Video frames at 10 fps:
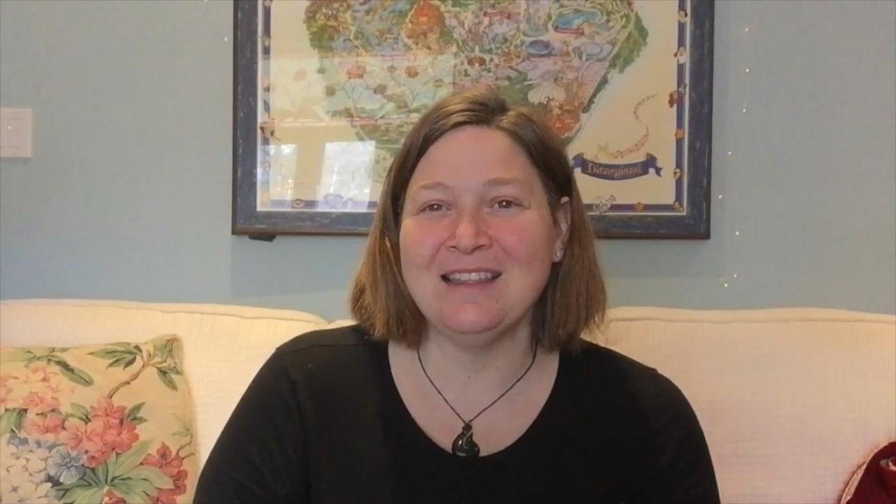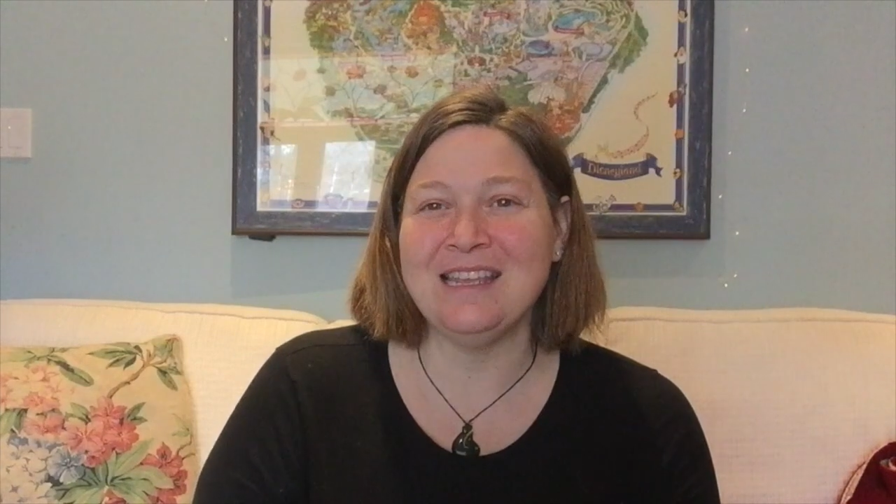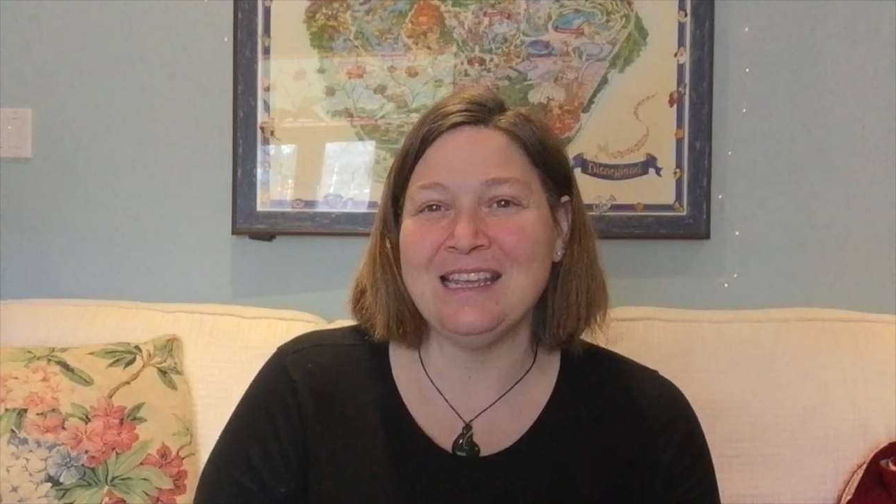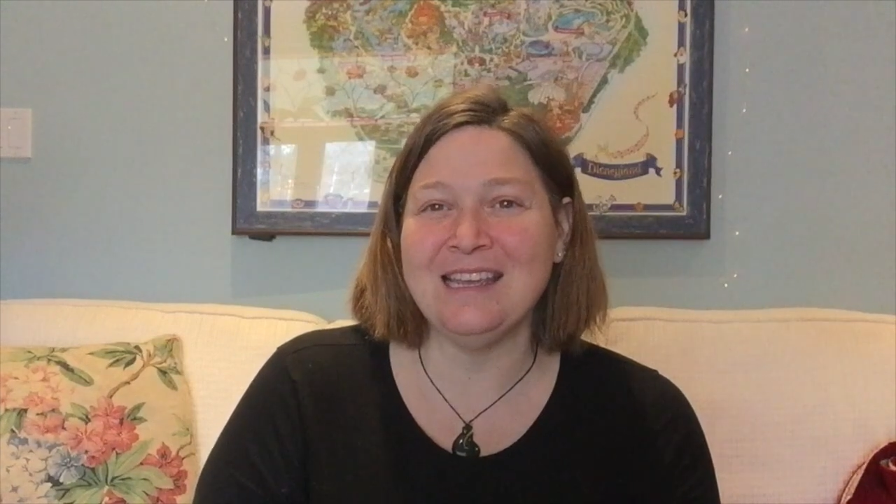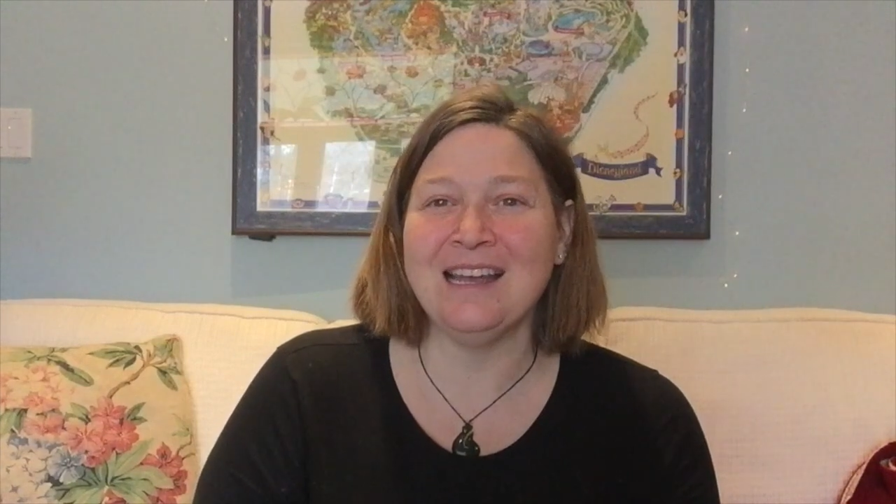
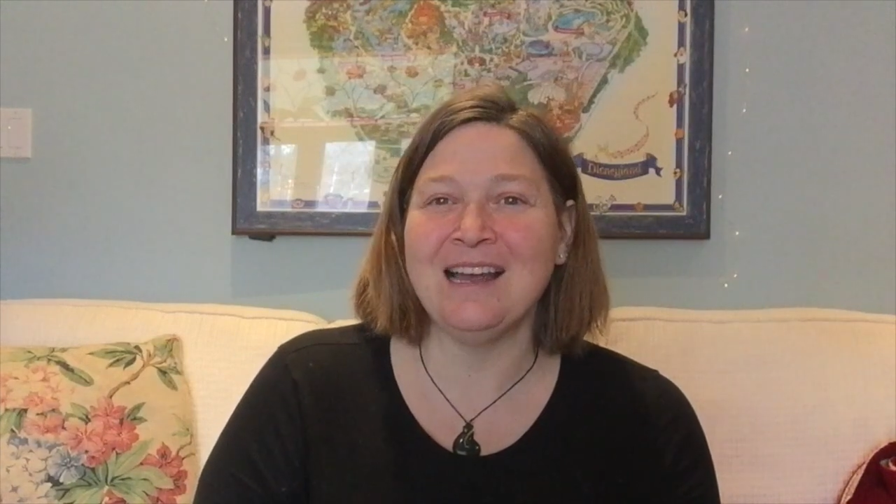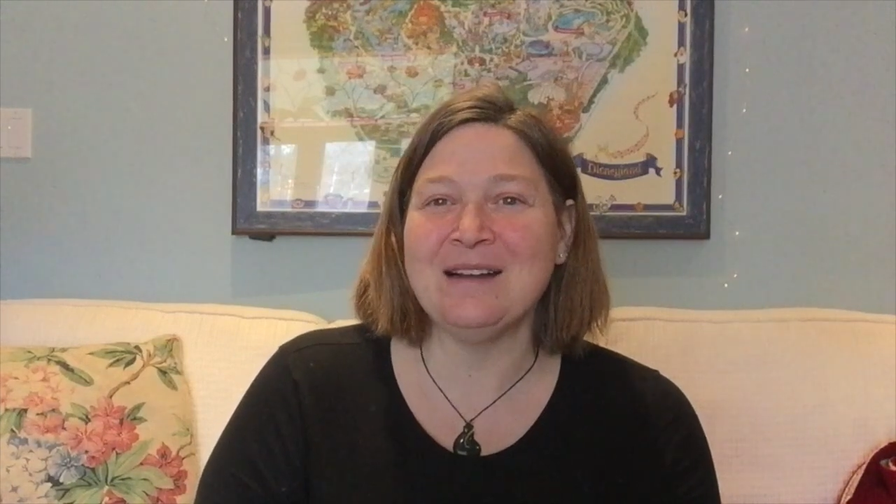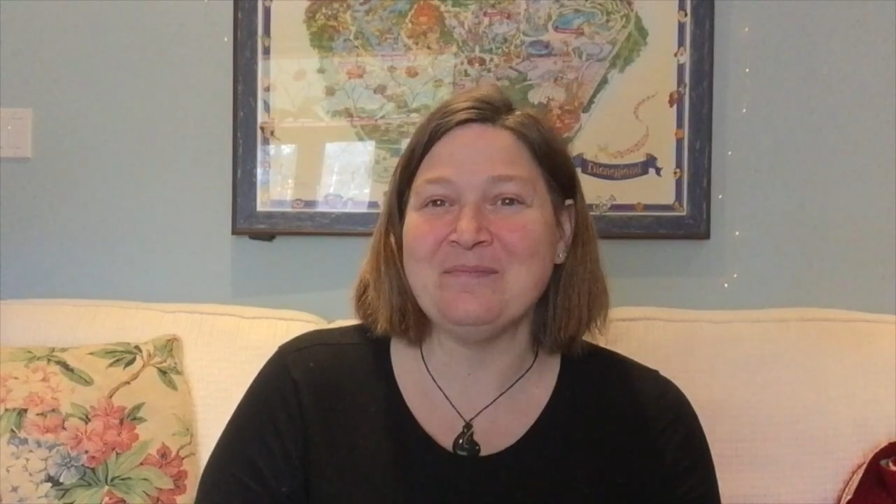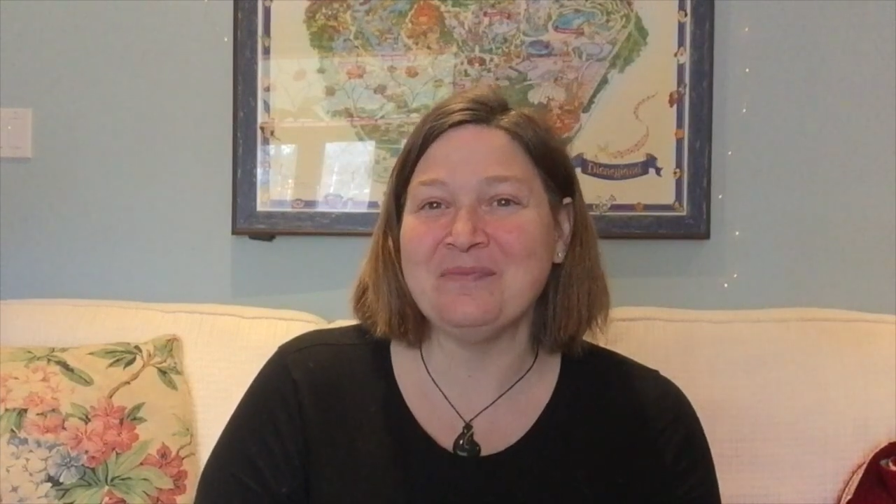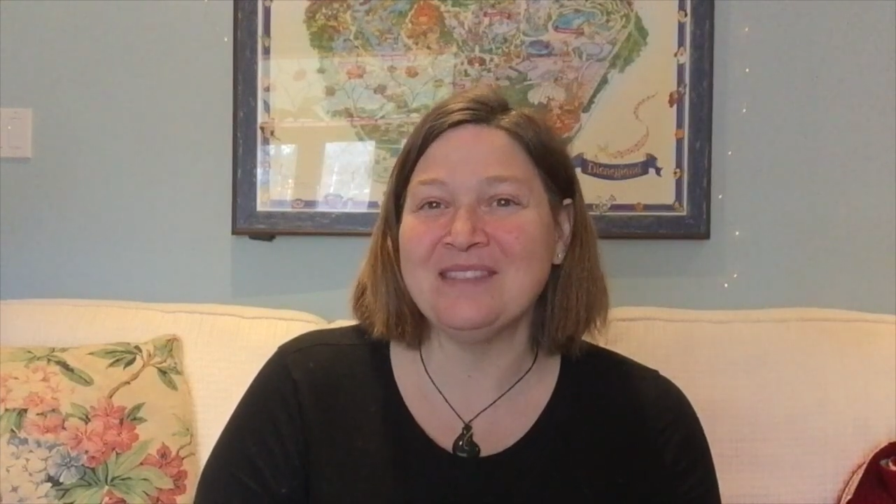the
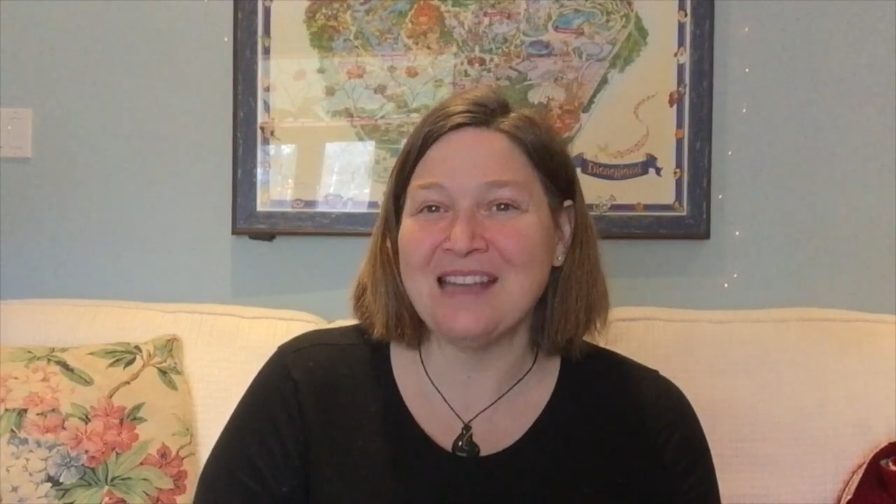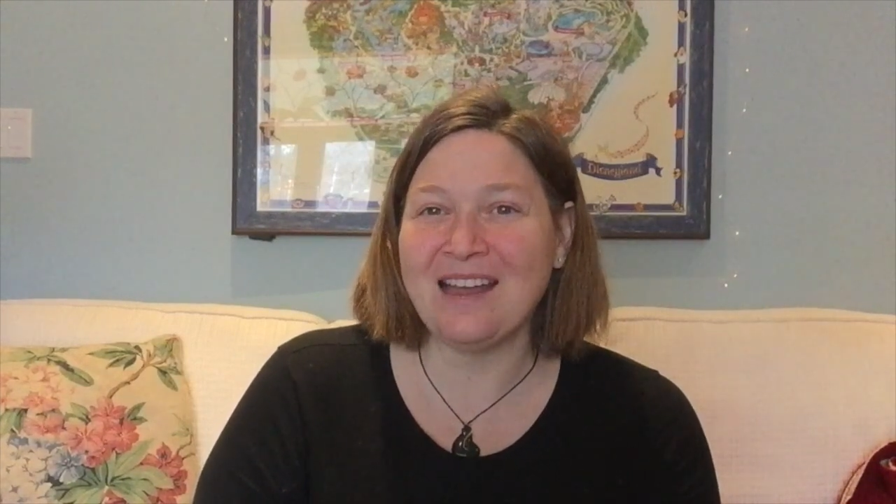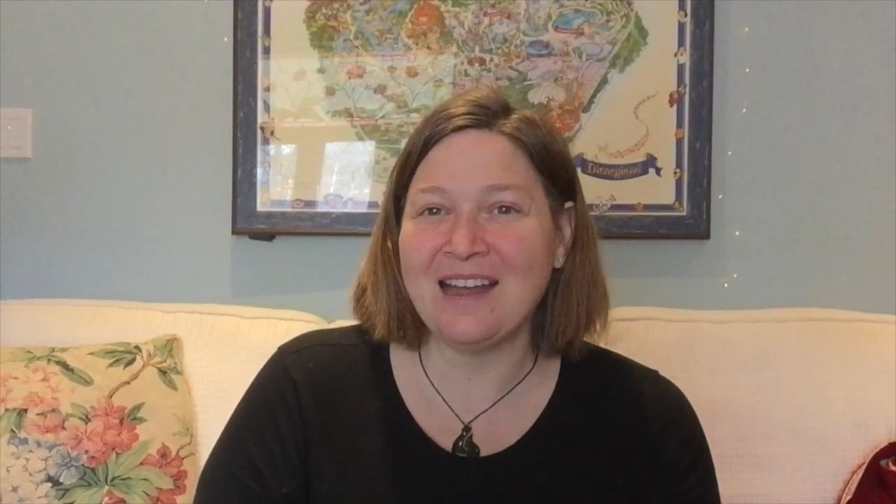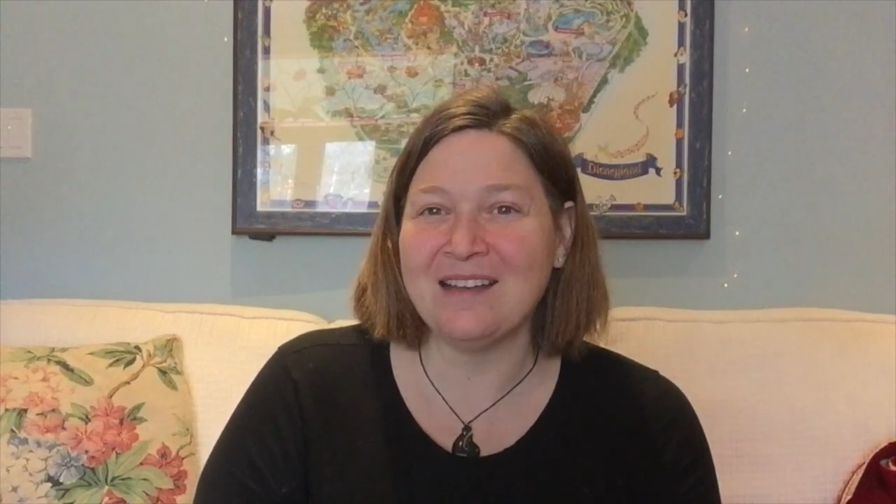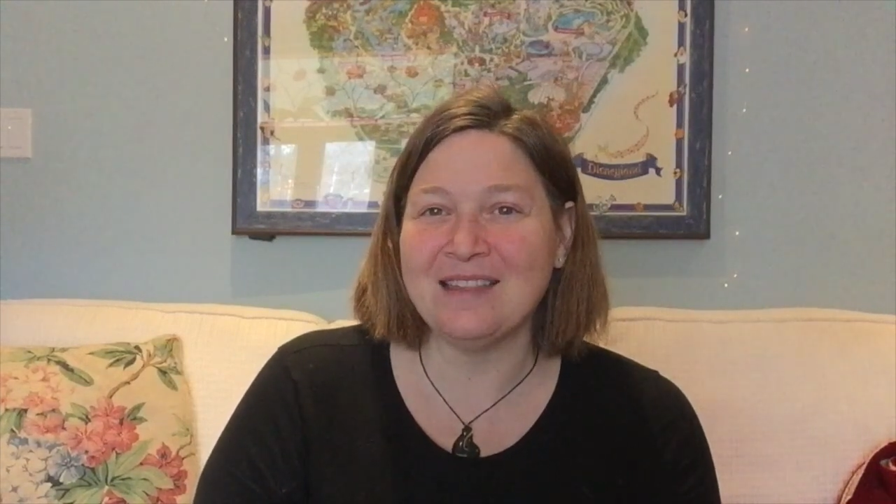um, de-
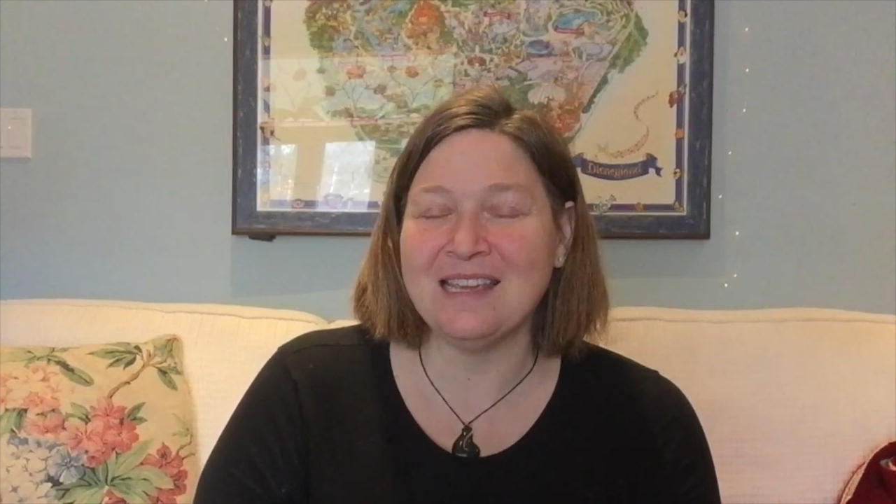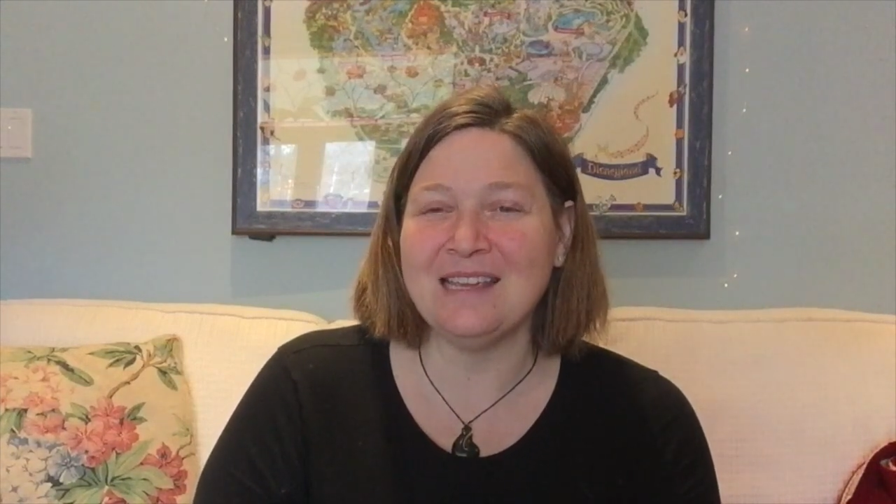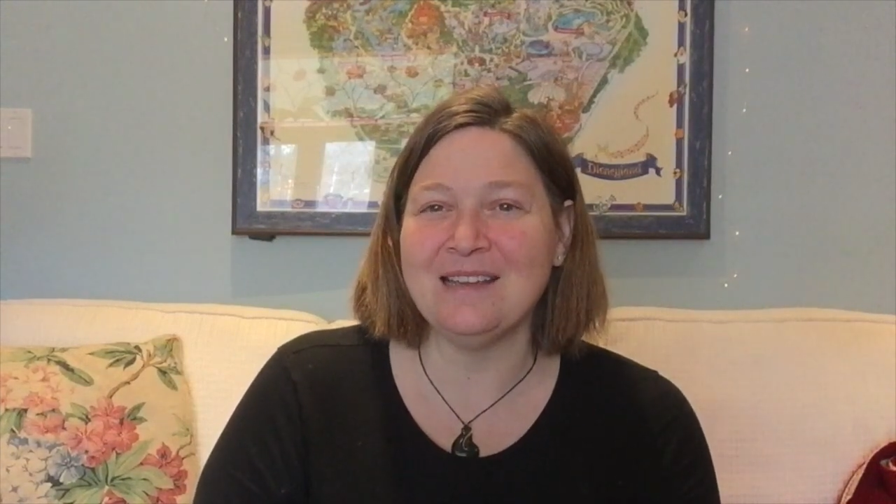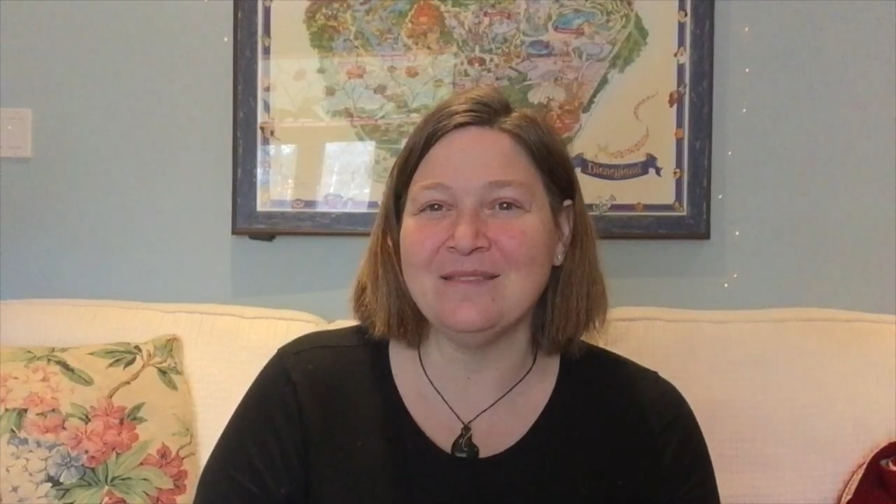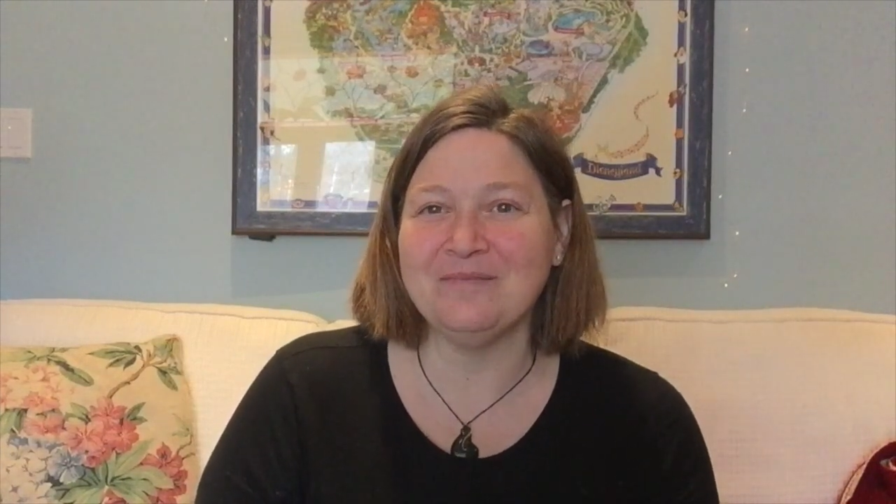uh,
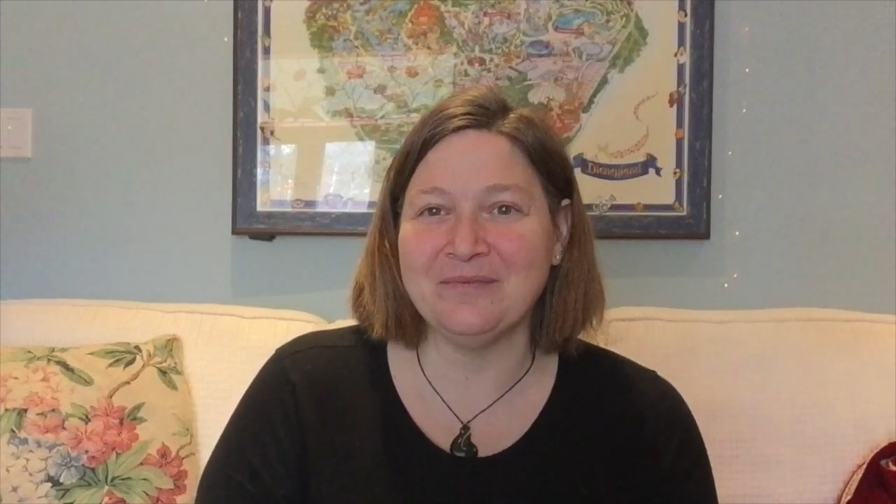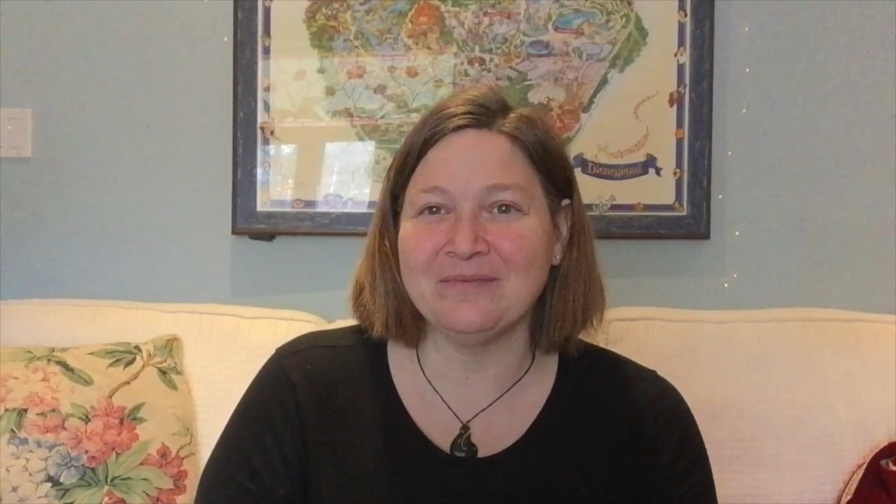the